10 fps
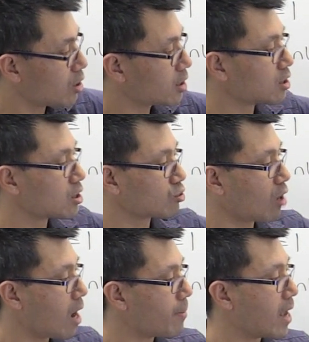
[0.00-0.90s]
you can
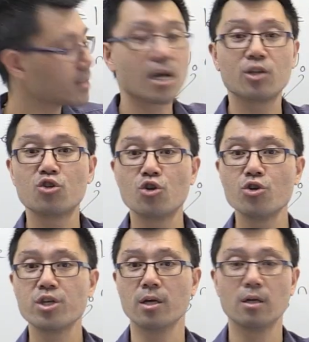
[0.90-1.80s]
describe as a
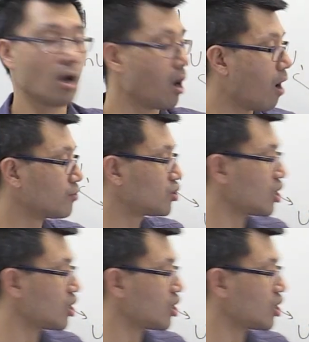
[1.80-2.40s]
union of